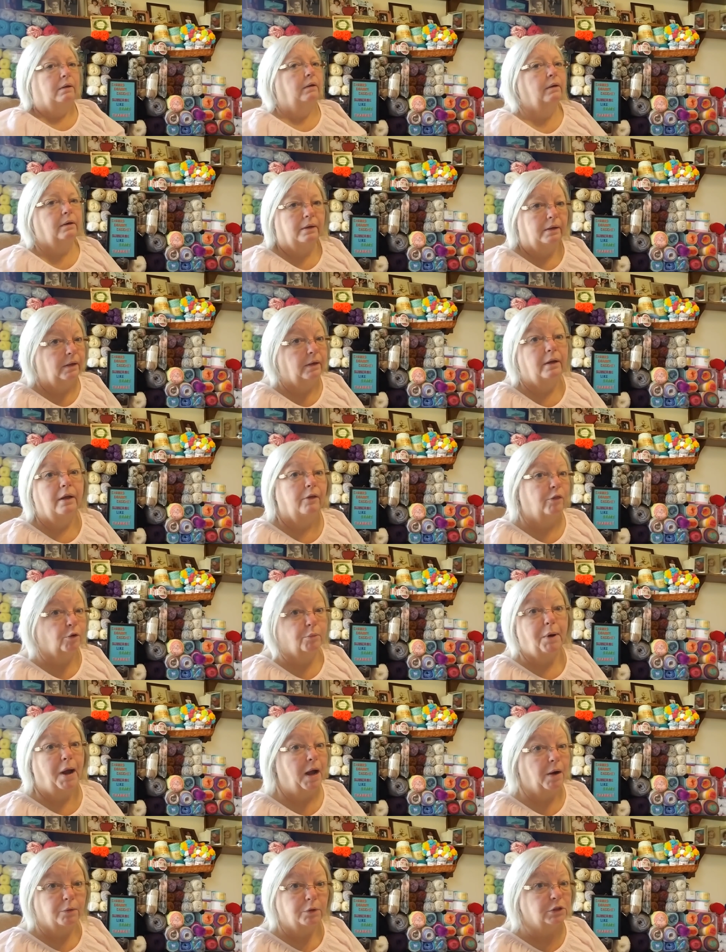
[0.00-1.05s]
and any other
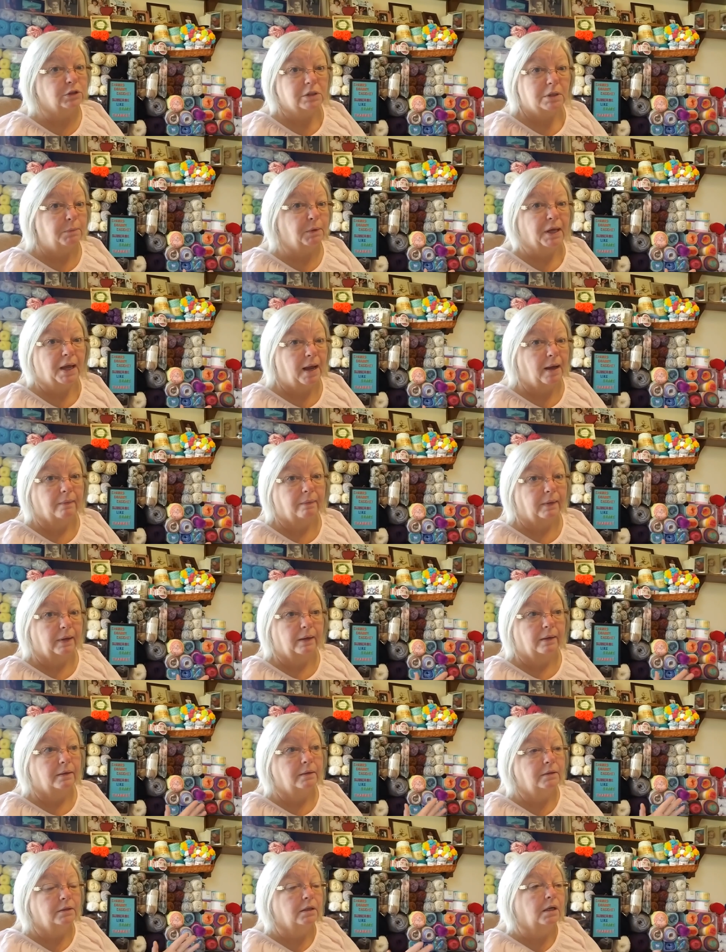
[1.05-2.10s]
powers that be out there.